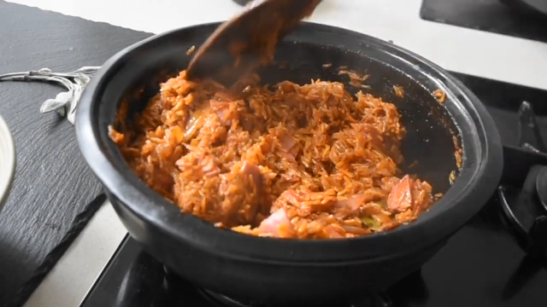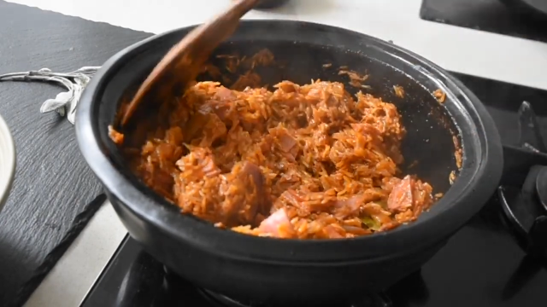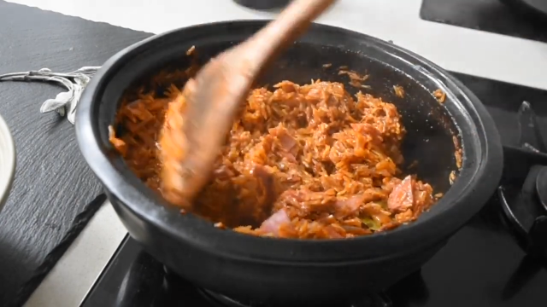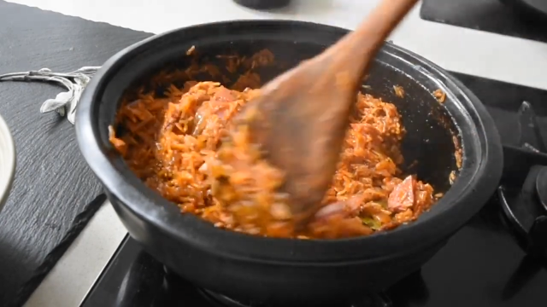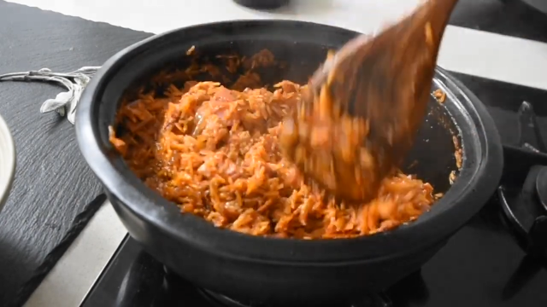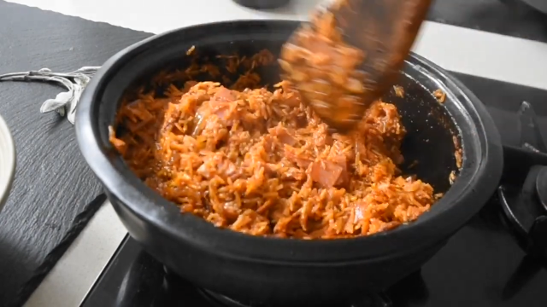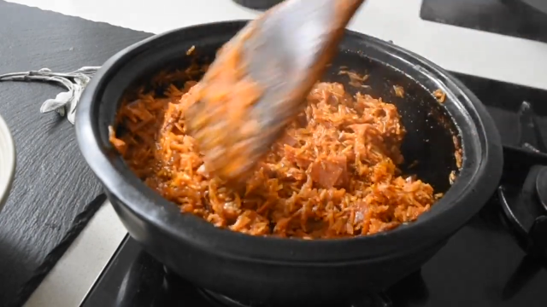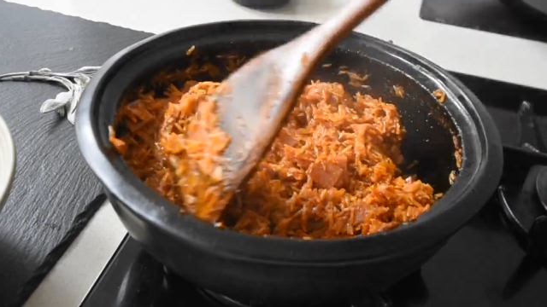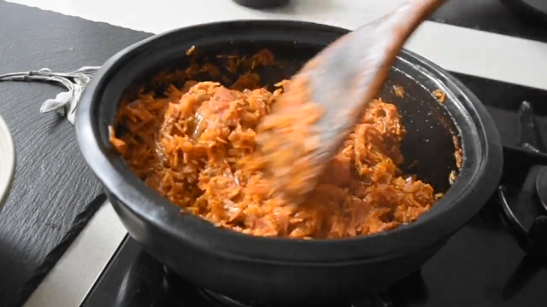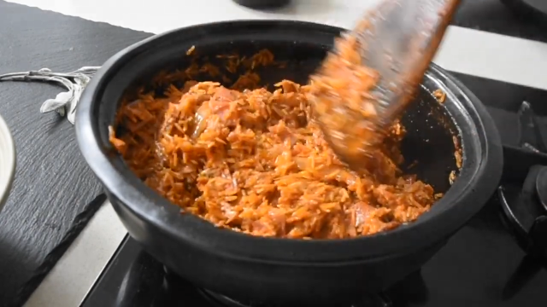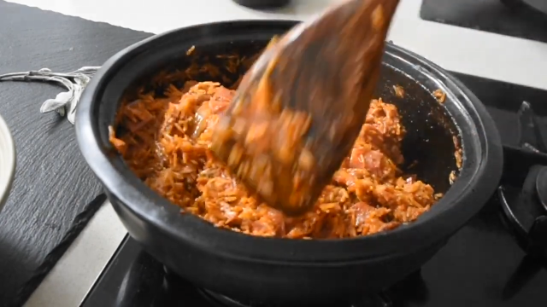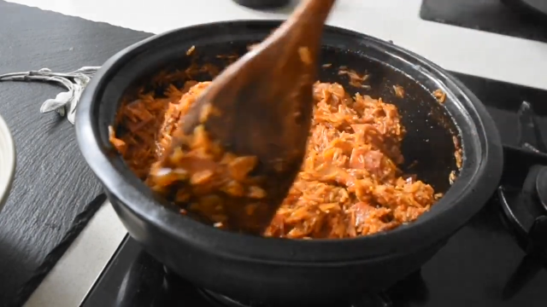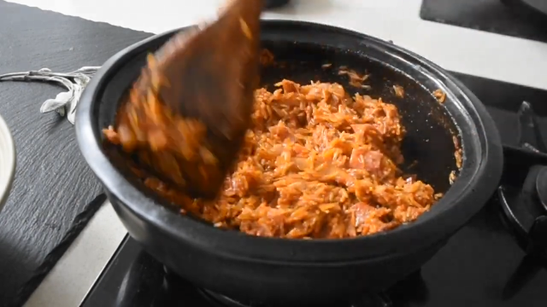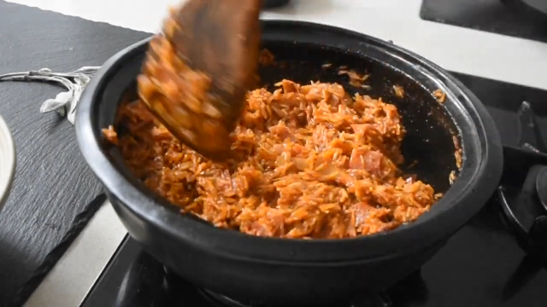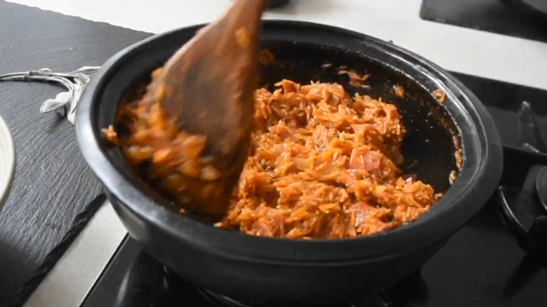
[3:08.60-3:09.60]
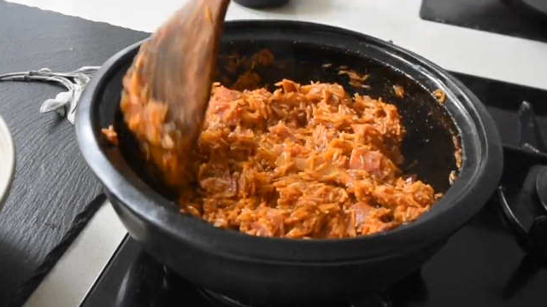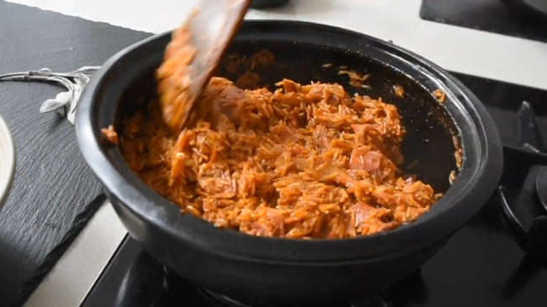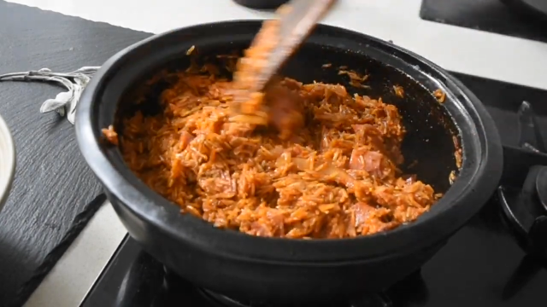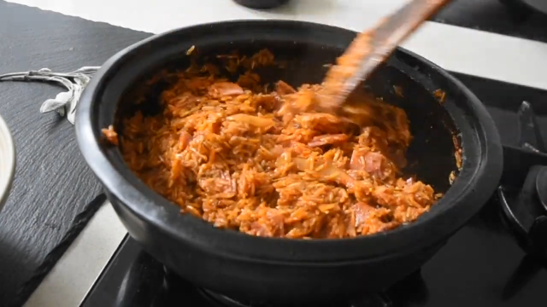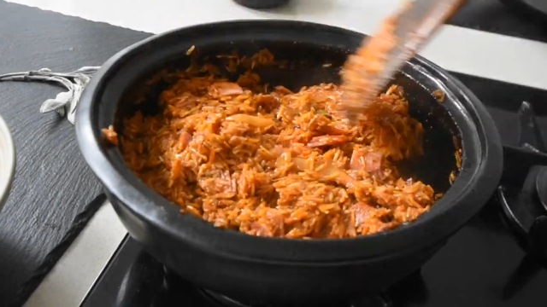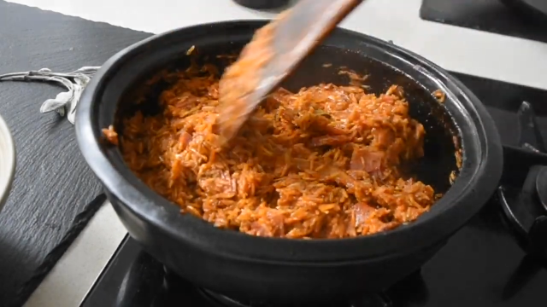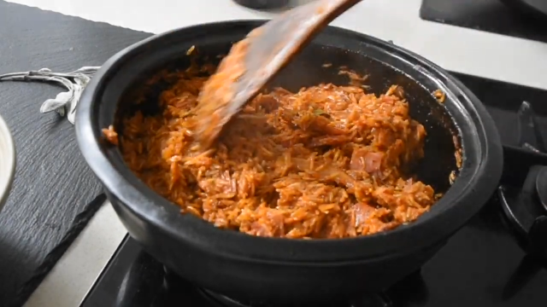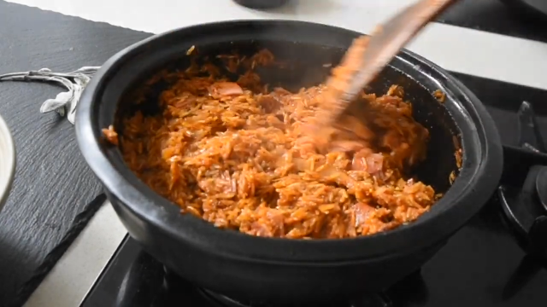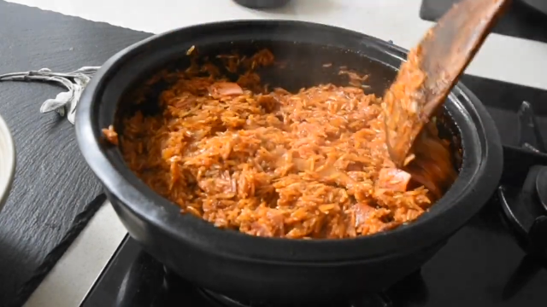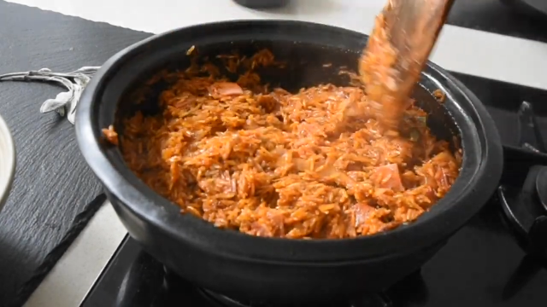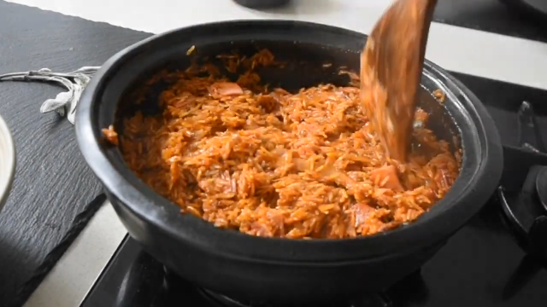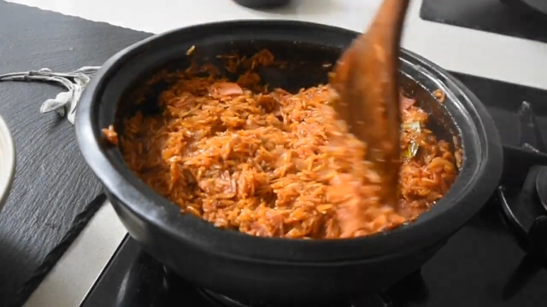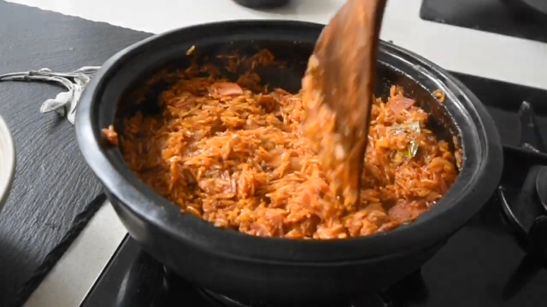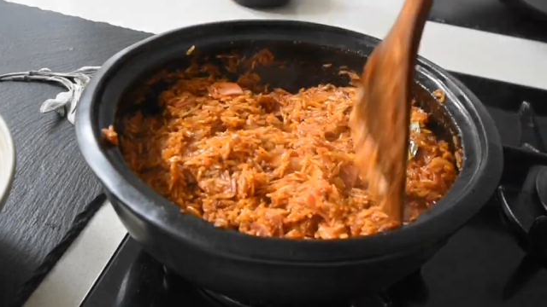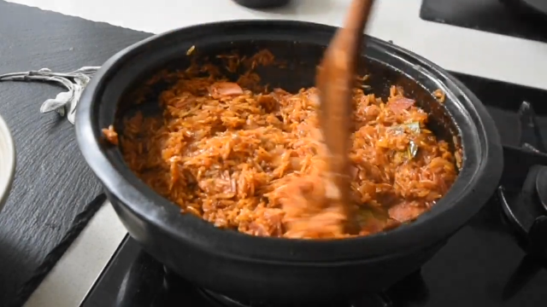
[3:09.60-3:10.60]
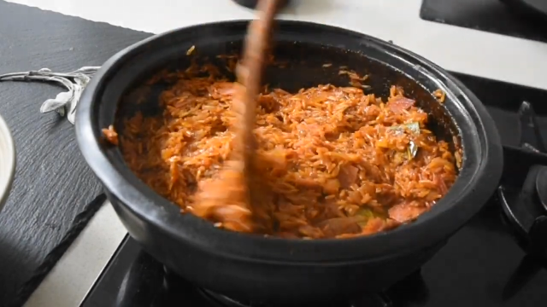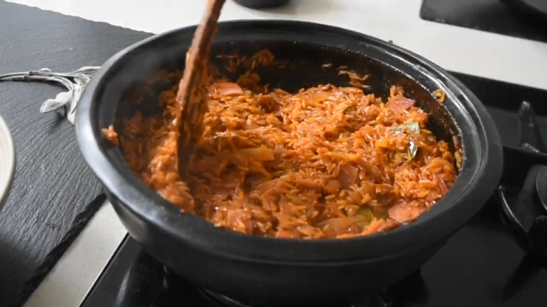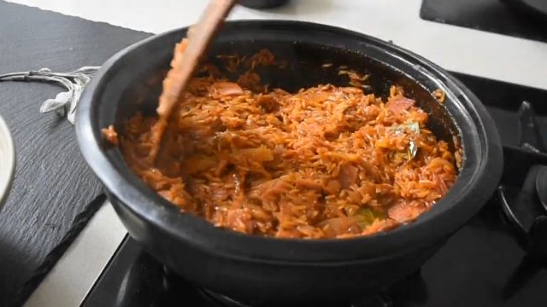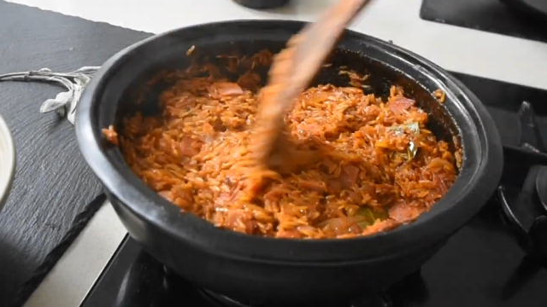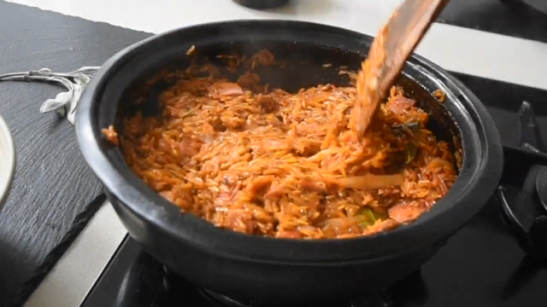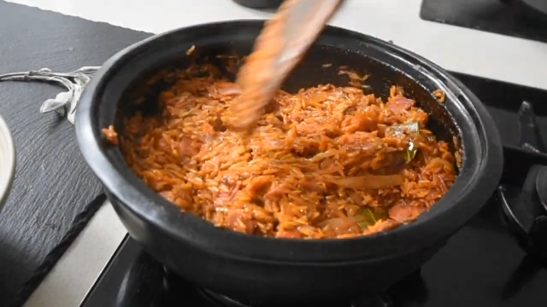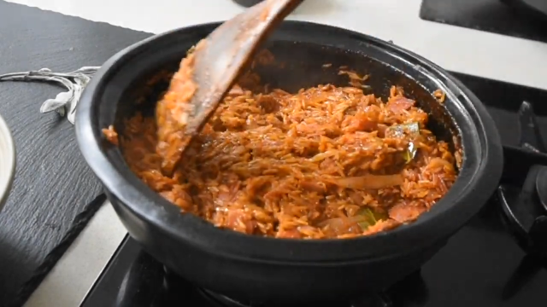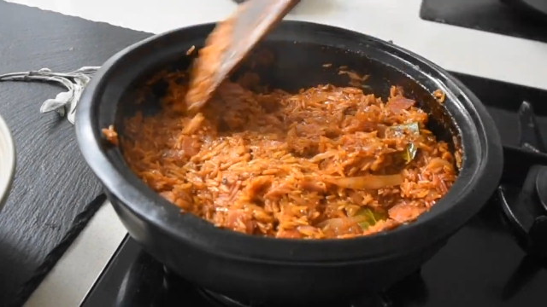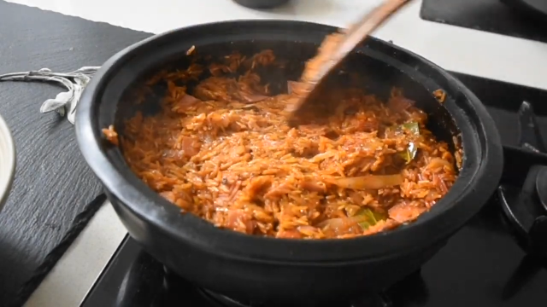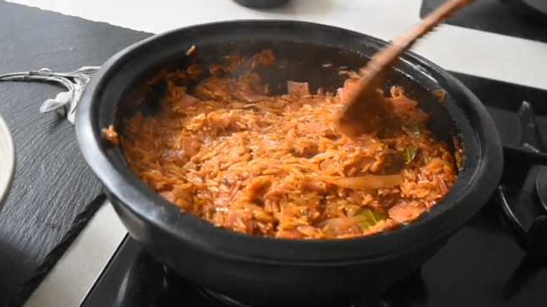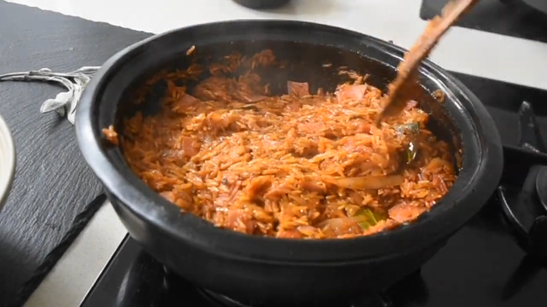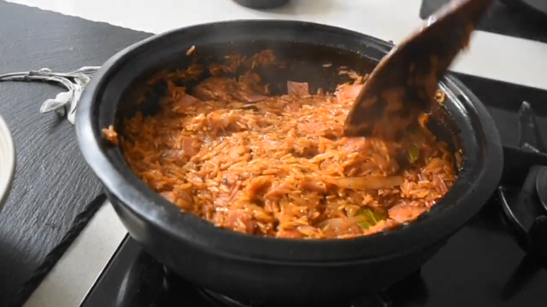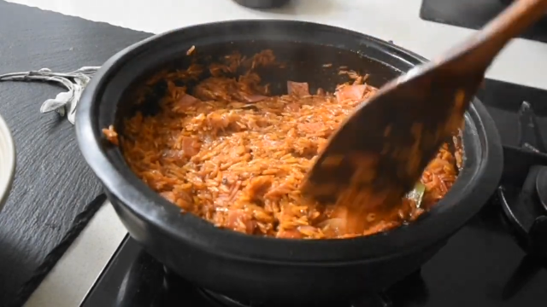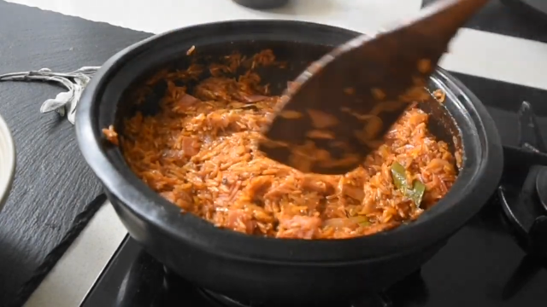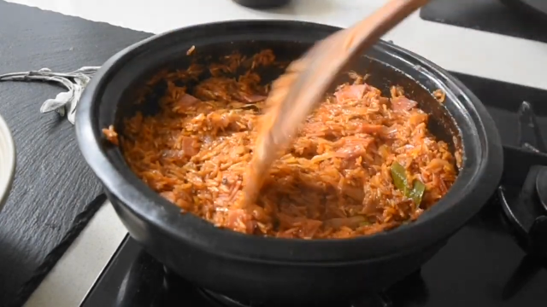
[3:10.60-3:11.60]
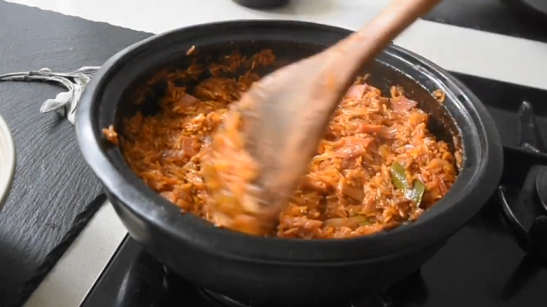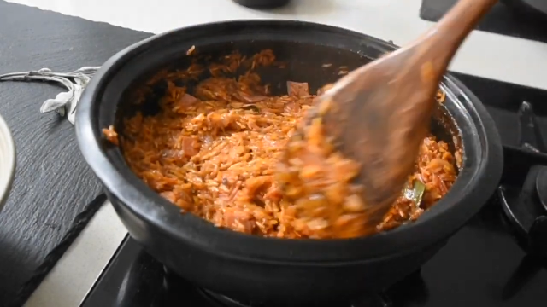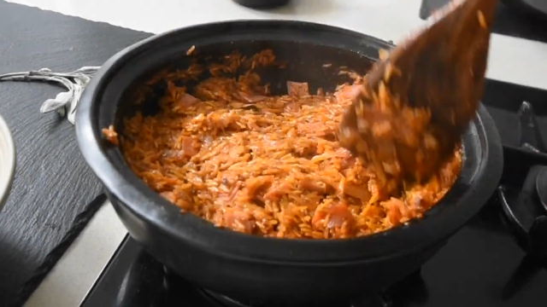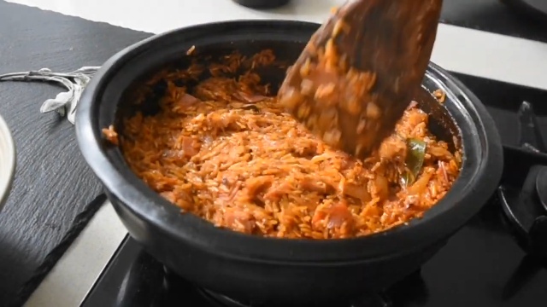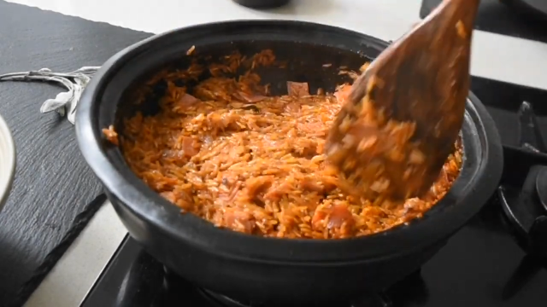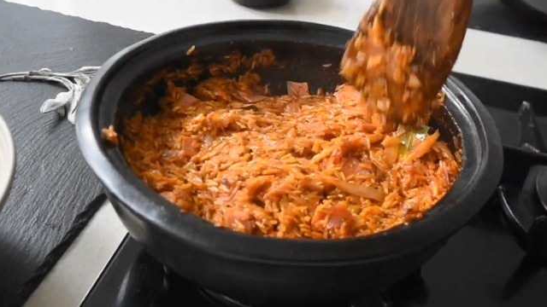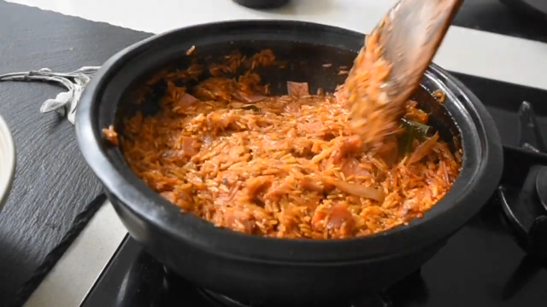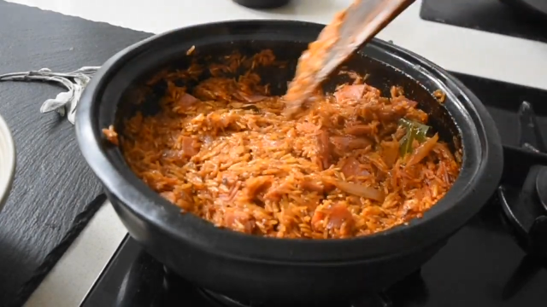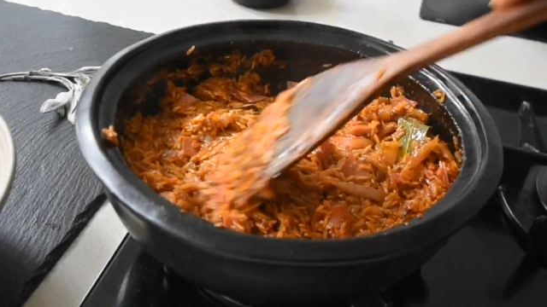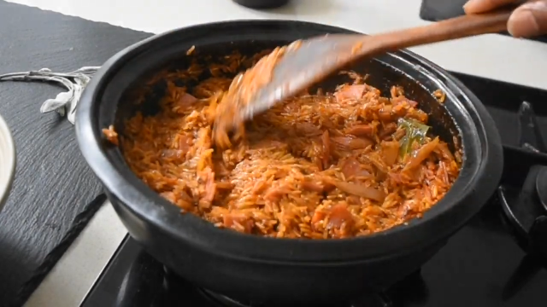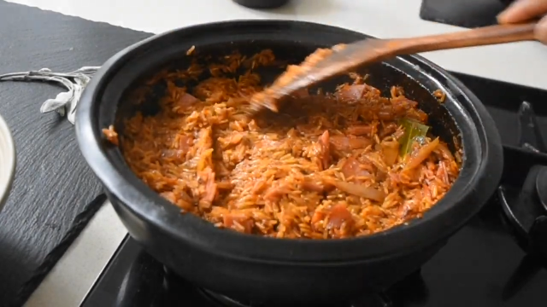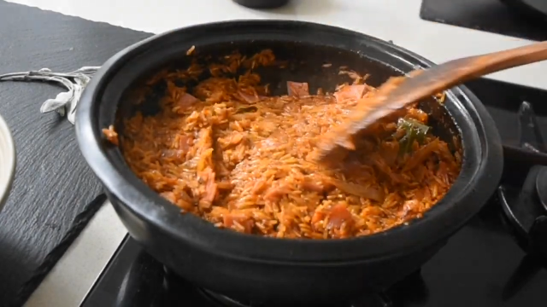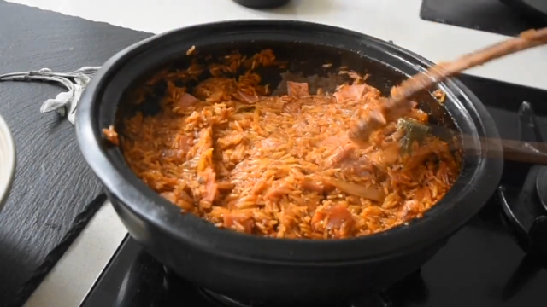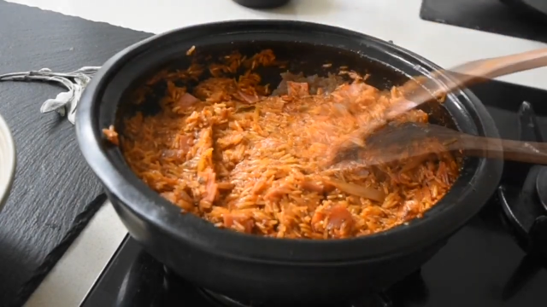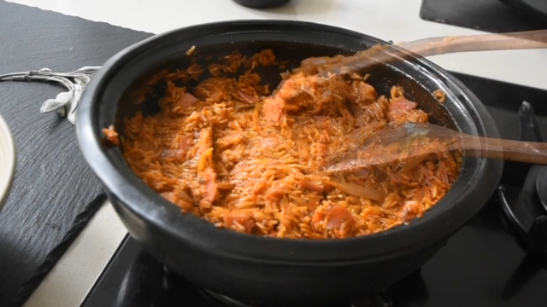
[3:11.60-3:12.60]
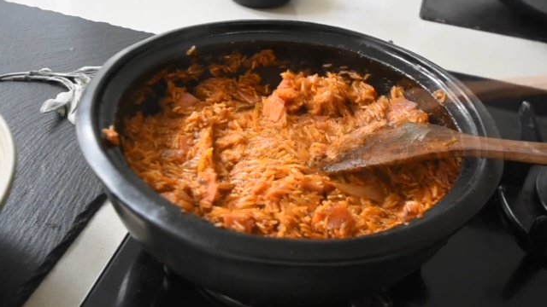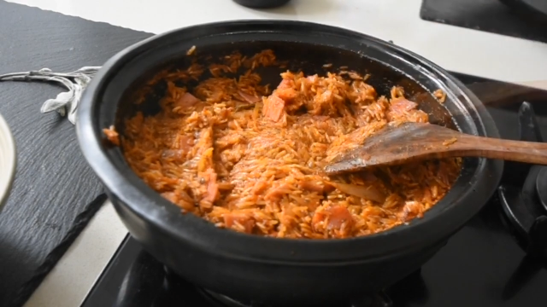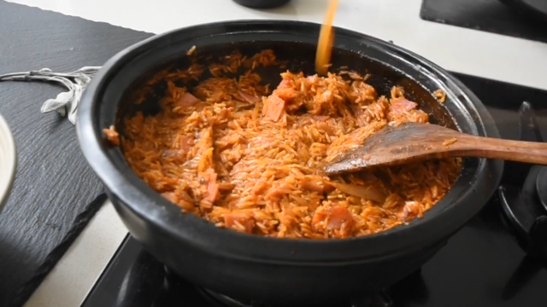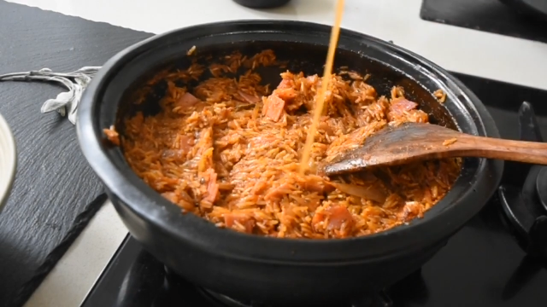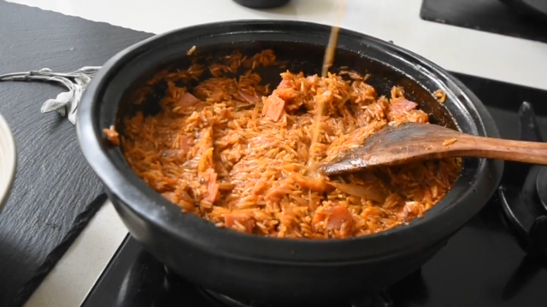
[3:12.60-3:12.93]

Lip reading: (no speaker visible)